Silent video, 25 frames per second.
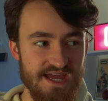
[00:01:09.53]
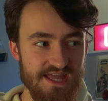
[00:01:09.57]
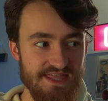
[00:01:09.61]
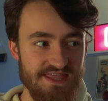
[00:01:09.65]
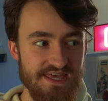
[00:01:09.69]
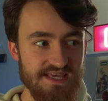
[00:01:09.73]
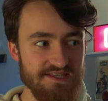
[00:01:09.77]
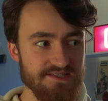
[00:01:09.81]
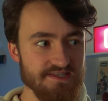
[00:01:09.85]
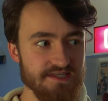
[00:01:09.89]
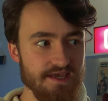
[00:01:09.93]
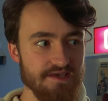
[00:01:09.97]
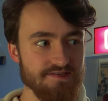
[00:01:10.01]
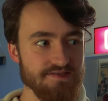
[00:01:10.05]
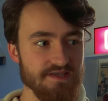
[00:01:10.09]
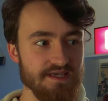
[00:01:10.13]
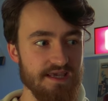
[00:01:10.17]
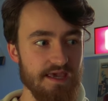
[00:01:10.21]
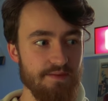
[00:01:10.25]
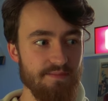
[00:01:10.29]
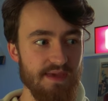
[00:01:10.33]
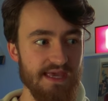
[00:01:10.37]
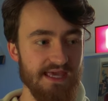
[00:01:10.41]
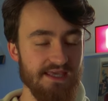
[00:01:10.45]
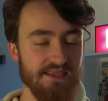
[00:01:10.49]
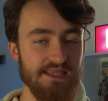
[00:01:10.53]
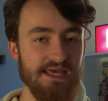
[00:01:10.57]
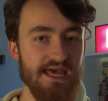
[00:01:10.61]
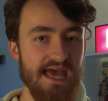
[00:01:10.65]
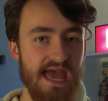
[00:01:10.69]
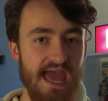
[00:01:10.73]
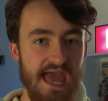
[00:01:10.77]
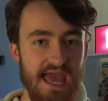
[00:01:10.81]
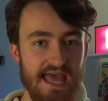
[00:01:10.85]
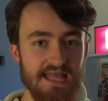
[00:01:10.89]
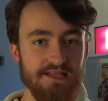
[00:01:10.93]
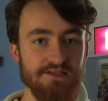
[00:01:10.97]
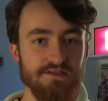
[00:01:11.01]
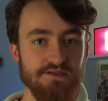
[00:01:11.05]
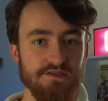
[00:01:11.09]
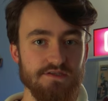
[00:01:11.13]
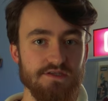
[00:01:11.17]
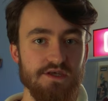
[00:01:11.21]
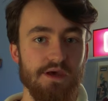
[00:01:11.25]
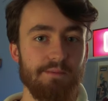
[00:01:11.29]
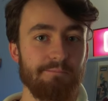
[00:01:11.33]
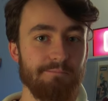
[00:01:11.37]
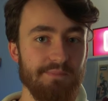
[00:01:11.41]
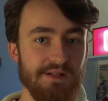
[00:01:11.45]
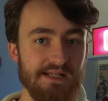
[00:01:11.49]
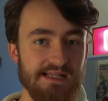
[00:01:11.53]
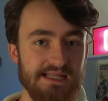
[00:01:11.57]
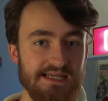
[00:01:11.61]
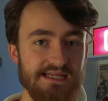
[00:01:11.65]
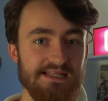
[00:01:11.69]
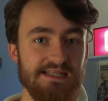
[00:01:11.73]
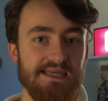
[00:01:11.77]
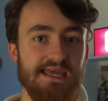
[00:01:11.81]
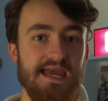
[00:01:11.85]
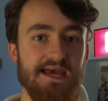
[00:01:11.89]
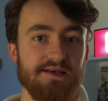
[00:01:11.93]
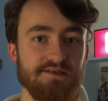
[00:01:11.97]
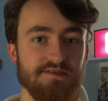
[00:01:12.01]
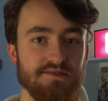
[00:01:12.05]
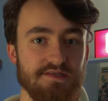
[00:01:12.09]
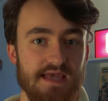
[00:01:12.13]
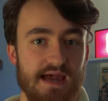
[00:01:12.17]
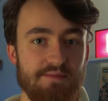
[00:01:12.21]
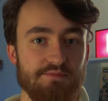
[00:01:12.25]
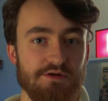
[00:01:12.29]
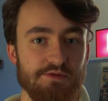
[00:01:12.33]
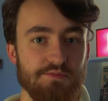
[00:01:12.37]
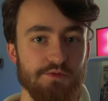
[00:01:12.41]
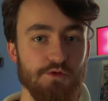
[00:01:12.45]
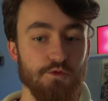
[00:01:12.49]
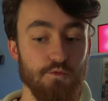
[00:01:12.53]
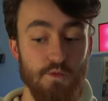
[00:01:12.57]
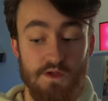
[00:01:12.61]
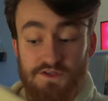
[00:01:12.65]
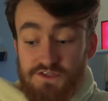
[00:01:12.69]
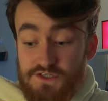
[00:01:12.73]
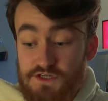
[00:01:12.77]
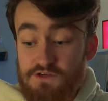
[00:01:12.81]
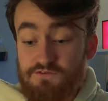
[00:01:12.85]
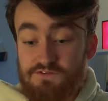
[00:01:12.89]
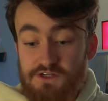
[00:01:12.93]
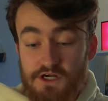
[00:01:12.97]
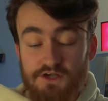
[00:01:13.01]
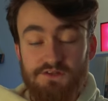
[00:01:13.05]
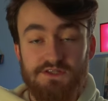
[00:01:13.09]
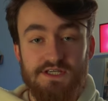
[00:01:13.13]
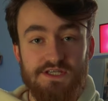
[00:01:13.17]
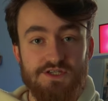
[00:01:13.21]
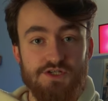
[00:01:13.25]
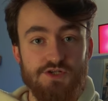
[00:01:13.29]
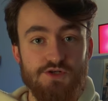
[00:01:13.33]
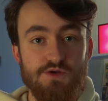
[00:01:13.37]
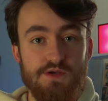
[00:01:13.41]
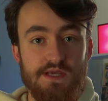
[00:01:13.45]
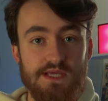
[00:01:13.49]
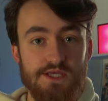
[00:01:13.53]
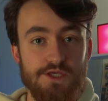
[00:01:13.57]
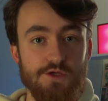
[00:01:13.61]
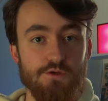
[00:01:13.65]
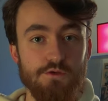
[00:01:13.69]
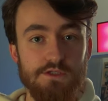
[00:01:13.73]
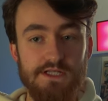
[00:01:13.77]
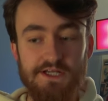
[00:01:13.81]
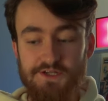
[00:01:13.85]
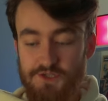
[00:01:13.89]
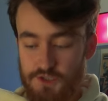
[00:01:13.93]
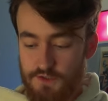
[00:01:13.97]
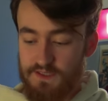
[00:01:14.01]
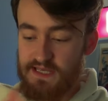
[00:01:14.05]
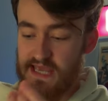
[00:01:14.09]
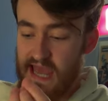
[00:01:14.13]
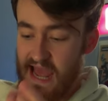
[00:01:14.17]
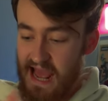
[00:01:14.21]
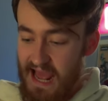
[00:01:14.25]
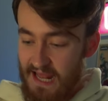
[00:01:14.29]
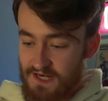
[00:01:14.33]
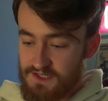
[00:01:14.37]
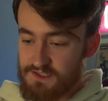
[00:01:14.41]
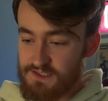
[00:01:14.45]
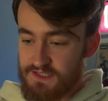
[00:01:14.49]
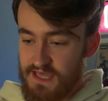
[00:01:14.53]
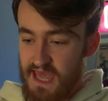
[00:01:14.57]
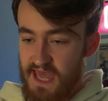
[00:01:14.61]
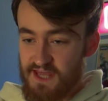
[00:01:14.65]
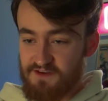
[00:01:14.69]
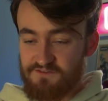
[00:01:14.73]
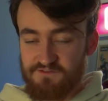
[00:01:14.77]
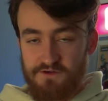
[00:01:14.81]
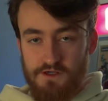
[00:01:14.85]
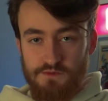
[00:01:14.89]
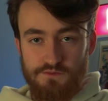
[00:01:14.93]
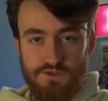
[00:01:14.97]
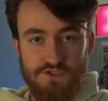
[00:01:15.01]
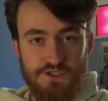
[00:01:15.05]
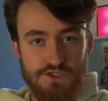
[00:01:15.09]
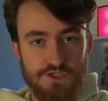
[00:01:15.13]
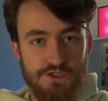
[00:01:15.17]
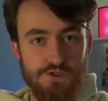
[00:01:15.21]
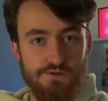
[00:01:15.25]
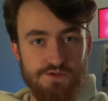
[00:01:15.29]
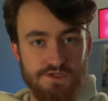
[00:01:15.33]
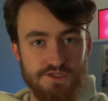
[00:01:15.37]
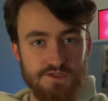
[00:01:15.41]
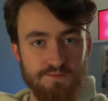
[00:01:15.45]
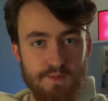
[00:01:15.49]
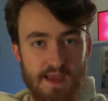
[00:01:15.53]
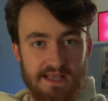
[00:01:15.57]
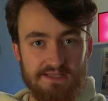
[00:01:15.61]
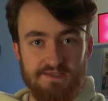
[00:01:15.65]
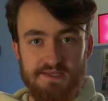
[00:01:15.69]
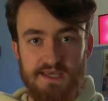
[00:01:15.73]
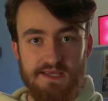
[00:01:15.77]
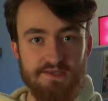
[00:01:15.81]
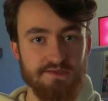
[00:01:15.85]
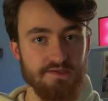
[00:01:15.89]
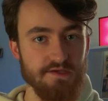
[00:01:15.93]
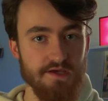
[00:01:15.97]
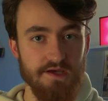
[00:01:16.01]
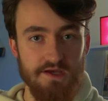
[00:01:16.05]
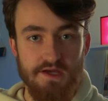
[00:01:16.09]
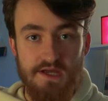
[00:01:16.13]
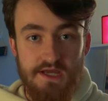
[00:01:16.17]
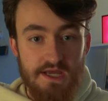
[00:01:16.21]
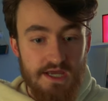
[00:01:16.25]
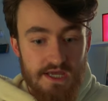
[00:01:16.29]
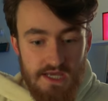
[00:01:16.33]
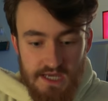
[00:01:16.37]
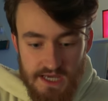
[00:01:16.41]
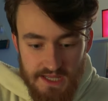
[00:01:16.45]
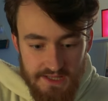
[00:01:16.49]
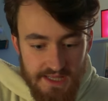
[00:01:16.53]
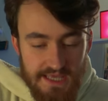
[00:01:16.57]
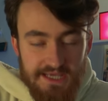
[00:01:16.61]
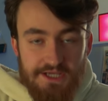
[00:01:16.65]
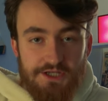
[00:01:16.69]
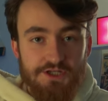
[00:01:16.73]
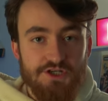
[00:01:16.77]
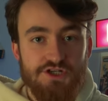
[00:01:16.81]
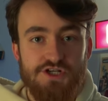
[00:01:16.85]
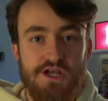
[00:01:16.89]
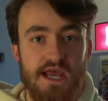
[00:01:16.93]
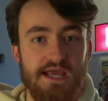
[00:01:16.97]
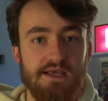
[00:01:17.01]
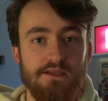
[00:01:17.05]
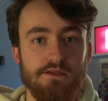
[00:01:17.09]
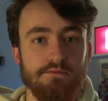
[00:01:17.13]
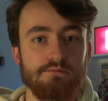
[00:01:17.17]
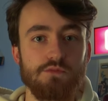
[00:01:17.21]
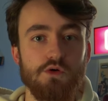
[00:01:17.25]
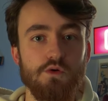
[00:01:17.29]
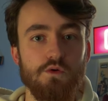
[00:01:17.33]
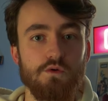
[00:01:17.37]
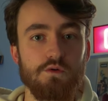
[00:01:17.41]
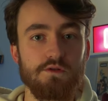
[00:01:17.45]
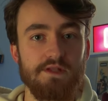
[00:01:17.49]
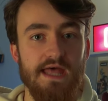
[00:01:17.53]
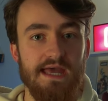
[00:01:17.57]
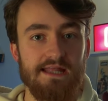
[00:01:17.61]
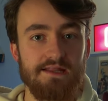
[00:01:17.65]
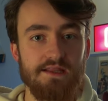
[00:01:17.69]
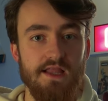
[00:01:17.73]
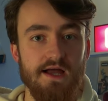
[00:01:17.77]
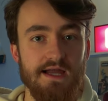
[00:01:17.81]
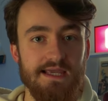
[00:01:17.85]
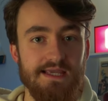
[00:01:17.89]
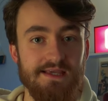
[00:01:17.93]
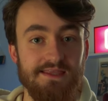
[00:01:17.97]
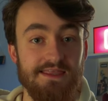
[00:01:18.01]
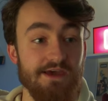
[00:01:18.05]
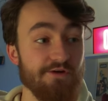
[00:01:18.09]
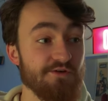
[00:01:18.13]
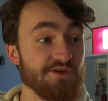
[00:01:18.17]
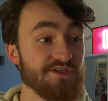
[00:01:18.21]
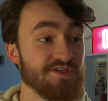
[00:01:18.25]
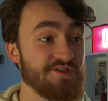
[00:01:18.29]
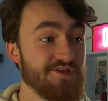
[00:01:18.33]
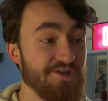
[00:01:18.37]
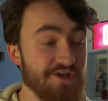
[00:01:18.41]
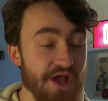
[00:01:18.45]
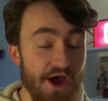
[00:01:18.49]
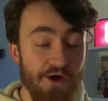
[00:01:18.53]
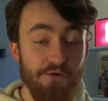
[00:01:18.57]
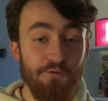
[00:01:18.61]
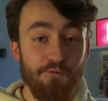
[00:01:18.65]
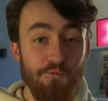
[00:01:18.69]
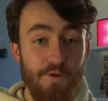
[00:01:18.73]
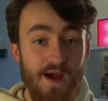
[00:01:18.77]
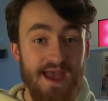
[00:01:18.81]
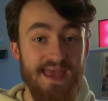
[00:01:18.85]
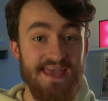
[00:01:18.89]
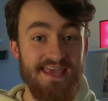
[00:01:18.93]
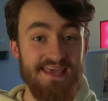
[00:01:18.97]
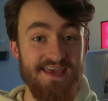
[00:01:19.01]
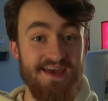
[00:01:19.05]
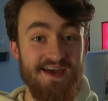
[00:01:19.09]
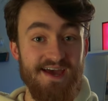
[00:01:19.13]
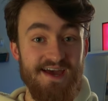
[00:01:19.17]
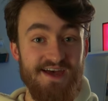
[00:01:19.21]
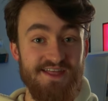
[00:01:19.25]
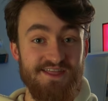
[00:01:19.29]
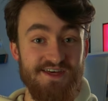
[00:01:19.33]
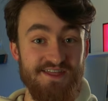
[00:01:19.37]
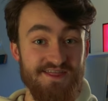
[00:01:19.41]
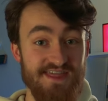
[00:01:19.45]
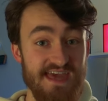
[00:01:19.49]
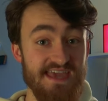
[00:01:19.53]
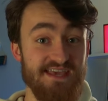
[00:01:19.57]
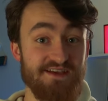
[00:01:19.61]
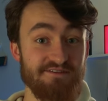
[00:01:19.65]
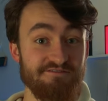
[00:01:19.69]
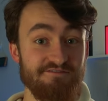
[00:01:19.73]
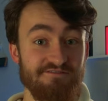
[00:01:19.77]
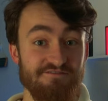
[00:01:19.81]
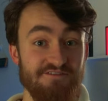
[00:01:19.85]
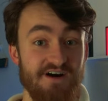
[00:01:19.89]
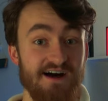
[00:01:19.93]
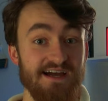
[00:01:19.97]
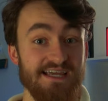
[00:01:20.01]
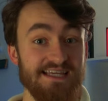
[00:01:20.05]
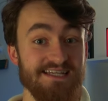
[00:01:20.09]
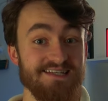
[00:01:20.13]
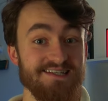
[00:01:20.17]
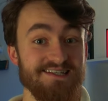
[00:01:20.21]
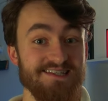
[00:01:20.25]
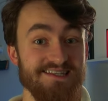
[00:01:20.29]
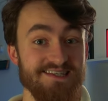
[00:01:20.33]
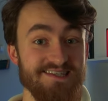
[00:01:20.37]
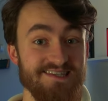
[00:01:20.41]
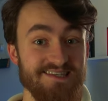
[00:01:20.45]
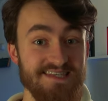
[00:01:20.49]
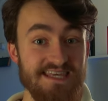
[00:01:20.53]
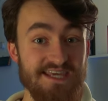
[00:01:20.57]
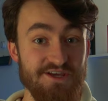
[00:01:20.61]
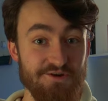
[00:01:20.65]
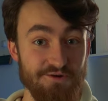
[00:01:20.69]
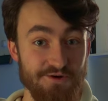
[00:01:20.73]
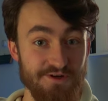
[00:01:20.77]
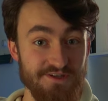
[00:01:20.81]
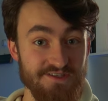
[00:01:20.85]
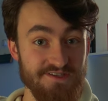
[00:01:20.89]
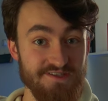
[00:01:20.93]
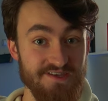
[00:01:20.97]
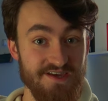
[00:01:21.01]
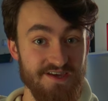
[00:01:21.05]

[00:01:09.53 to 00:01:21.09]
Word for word: This is a gimmick that ends completely examinable. Once you've done this trick, you literally hand the headphones to the spectator and they can check them all they like. There is no way that they can find the secret.